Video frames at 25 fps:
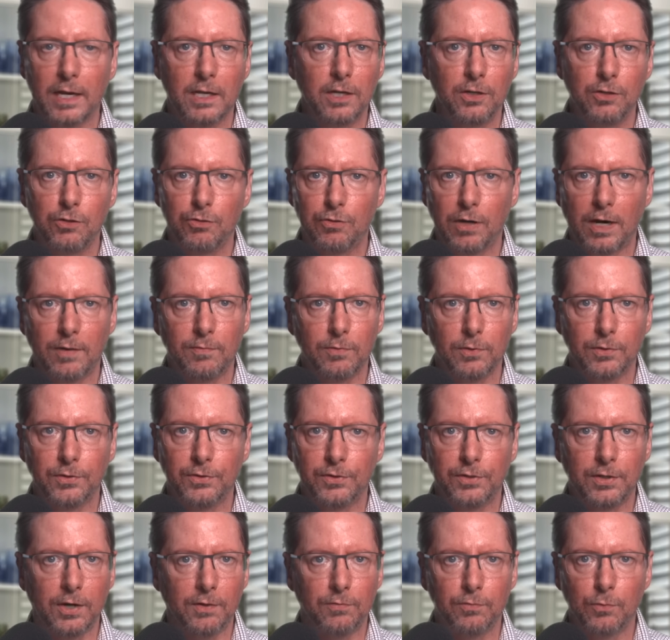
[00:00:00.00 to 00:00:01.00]
can travel
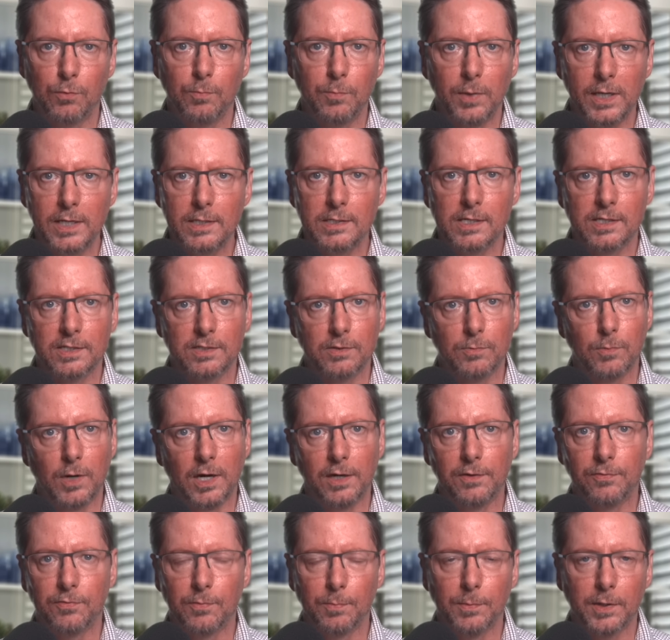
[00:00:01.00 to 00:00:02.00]
several meters
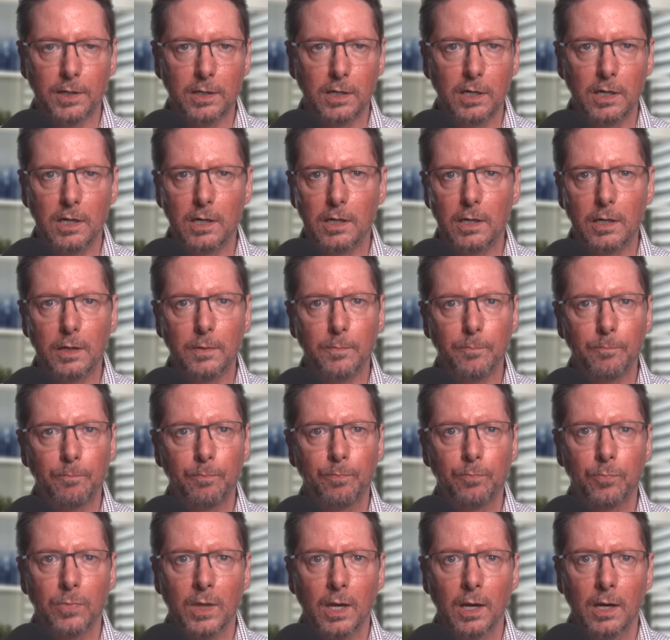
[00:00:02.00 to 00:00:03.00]
away from the car.
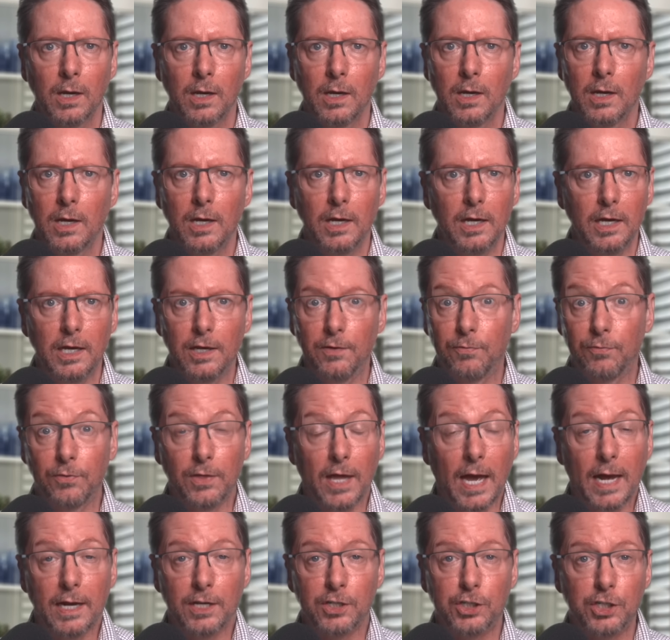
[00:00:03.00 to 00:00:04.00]
If
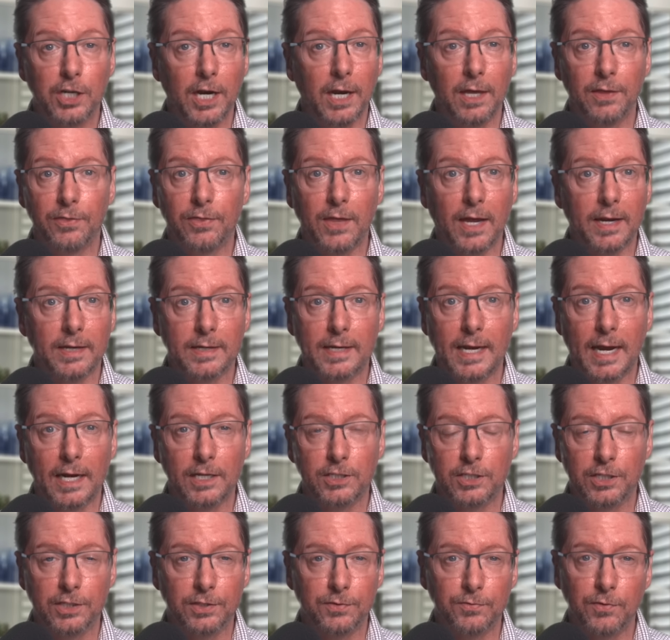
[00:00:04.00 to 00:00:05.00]
that jet then
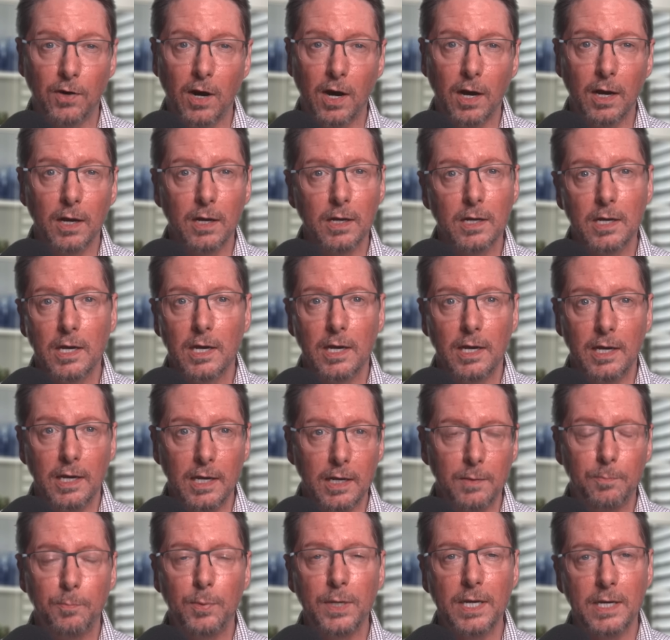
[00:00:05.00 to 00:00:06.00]
catches fire,
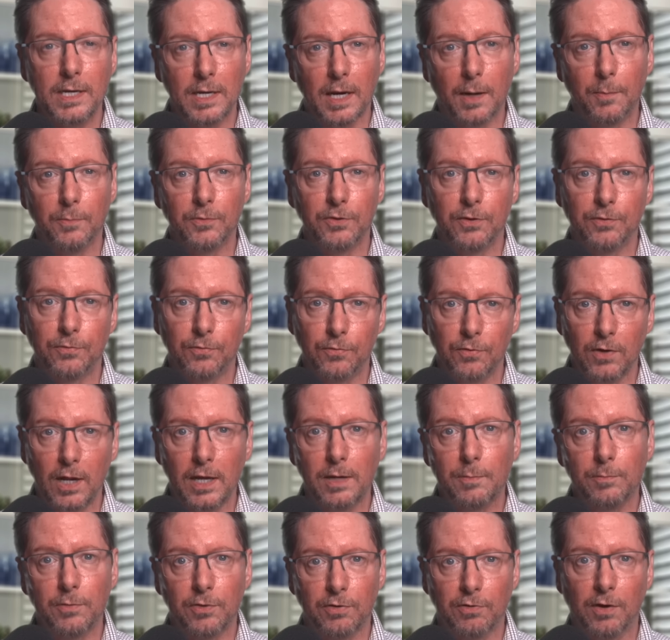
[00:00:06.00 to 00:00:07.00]
it becomes a
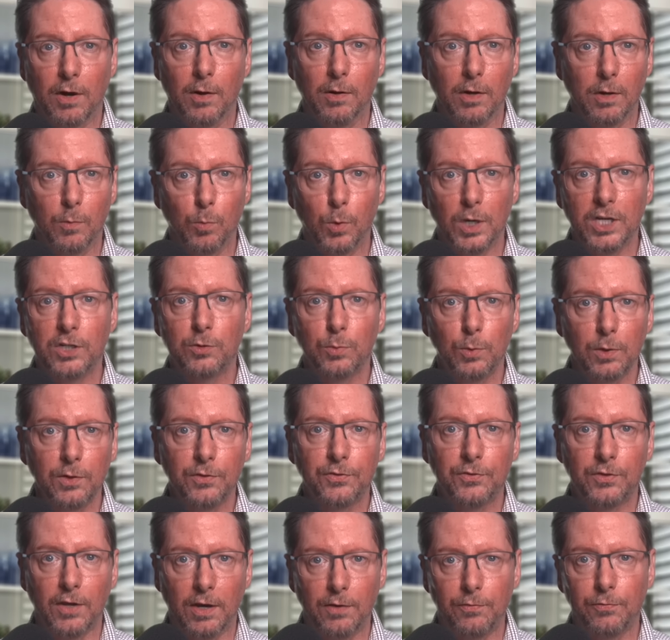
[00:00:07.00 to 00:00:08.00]
flamethrower which will
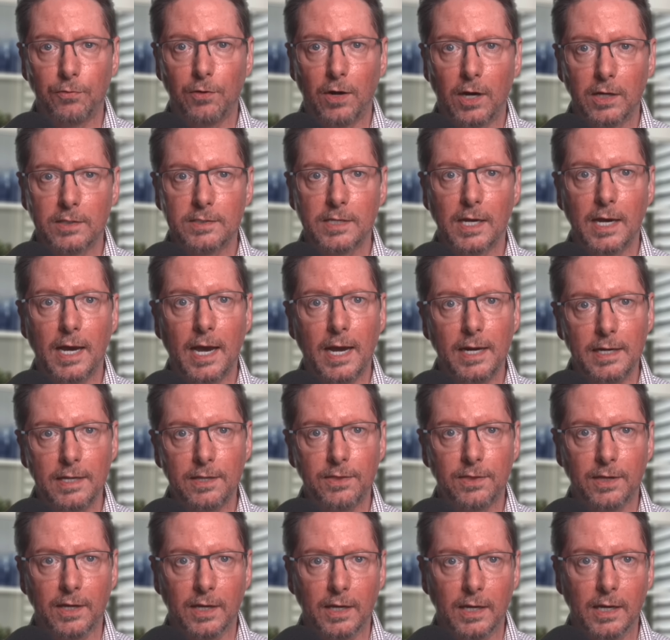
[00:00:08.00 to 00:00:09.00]
set fire to
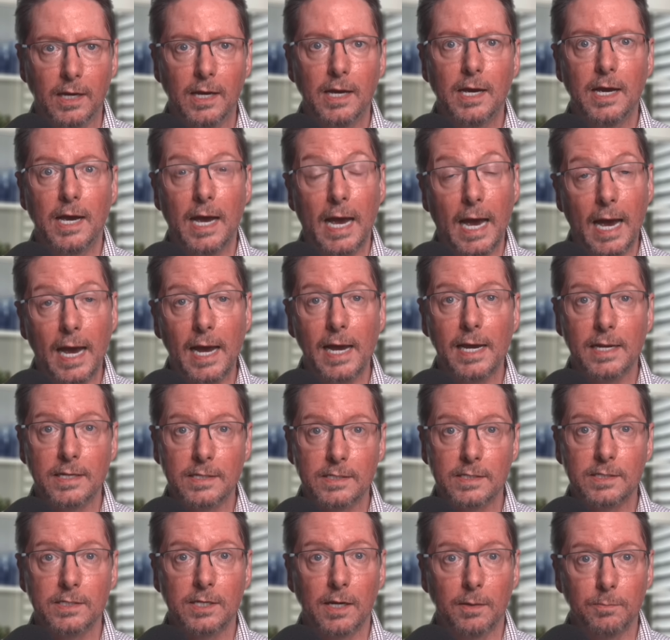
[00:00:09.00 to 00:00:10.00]
anything
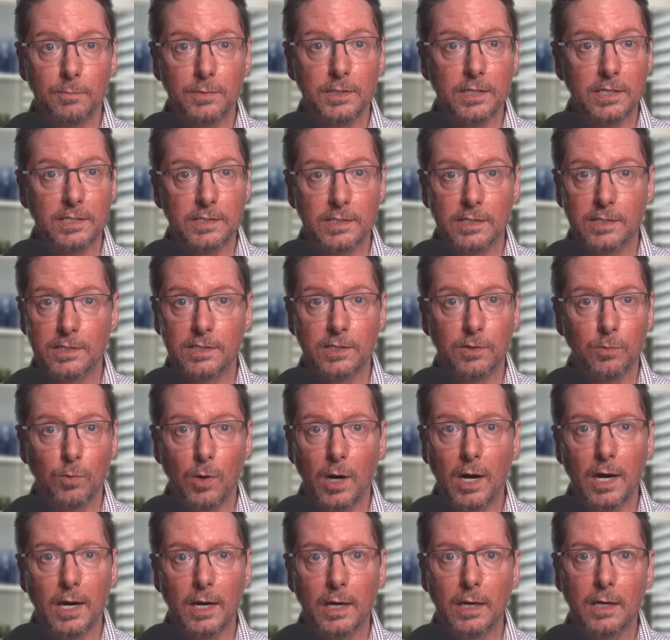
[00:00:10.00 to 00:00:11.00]
and some distance
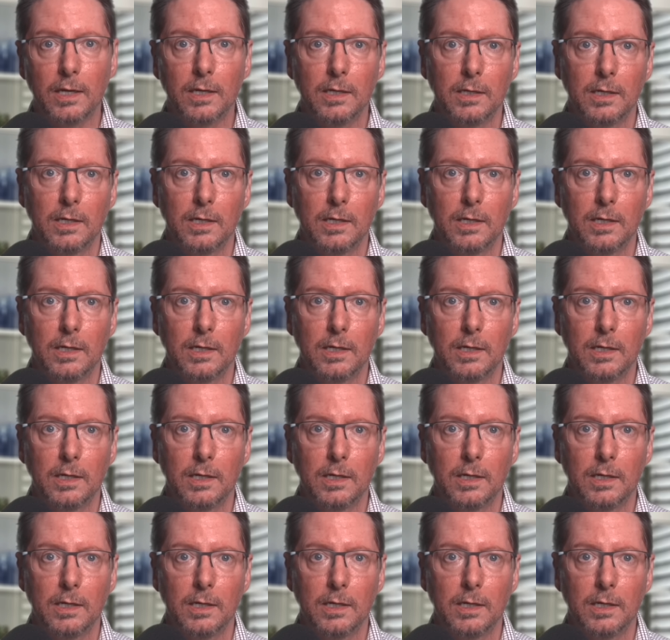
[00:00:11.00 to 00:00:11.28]
away.